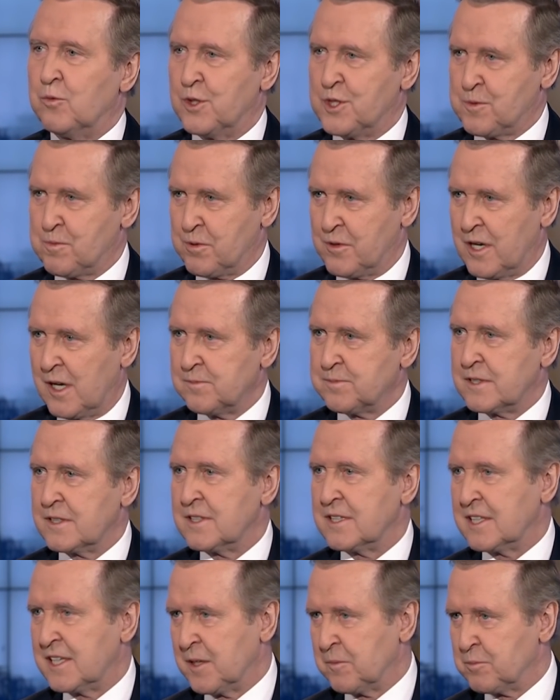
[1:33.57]
which
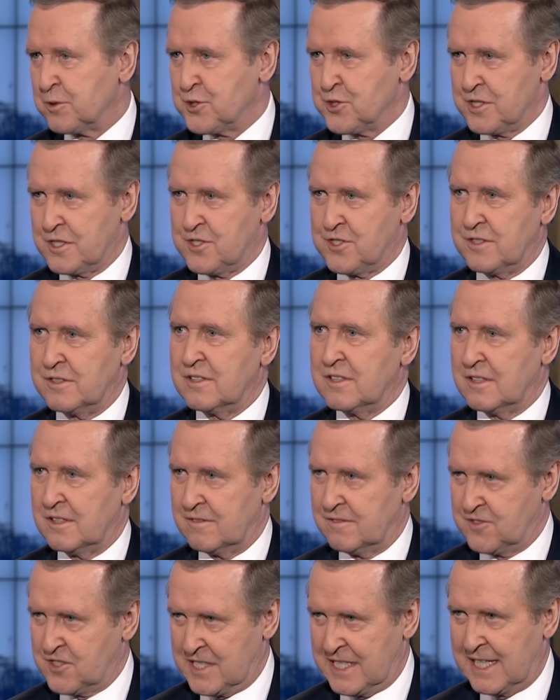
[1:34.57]
prompted the imposition
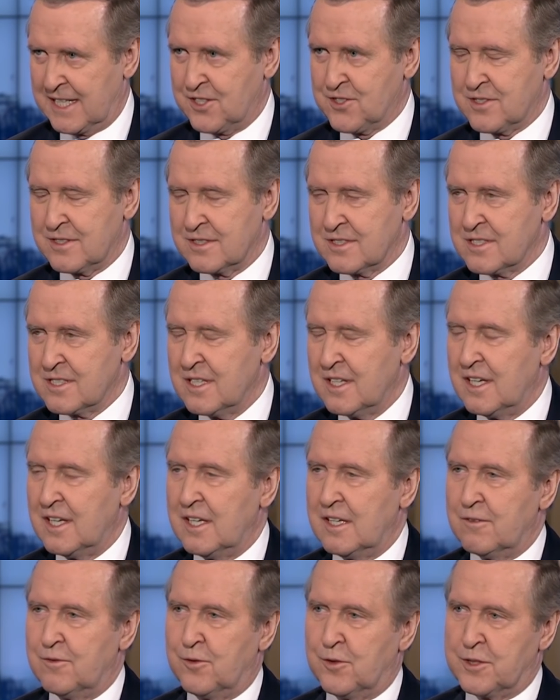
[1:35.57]
of sanctions.
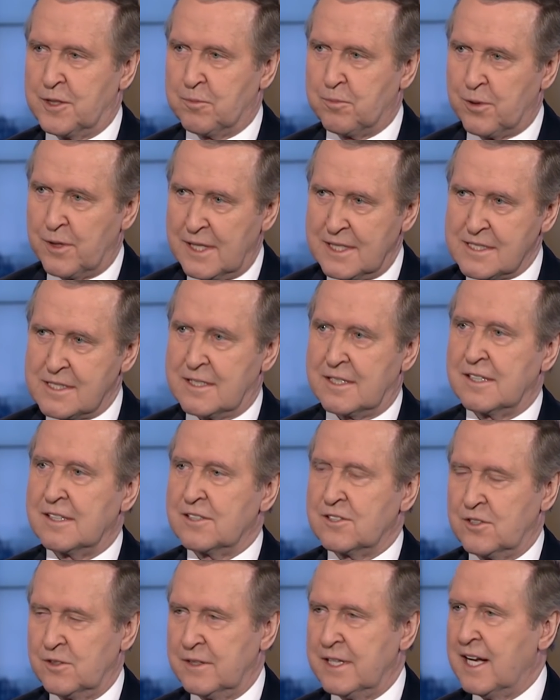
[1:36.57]
For the
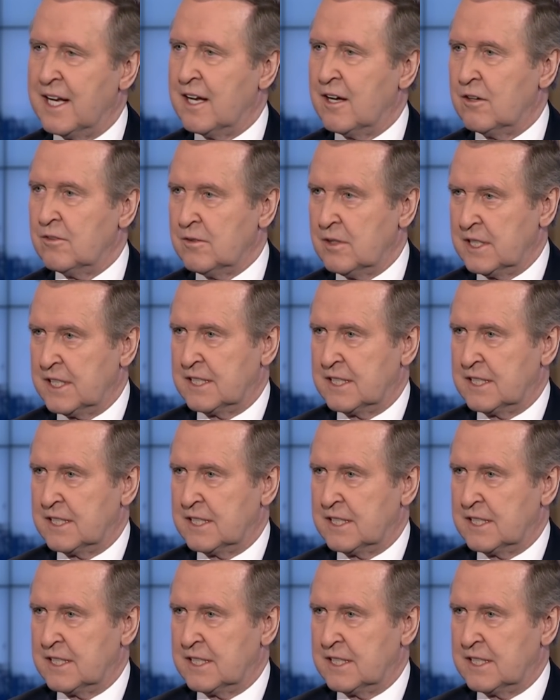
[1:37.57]
president to now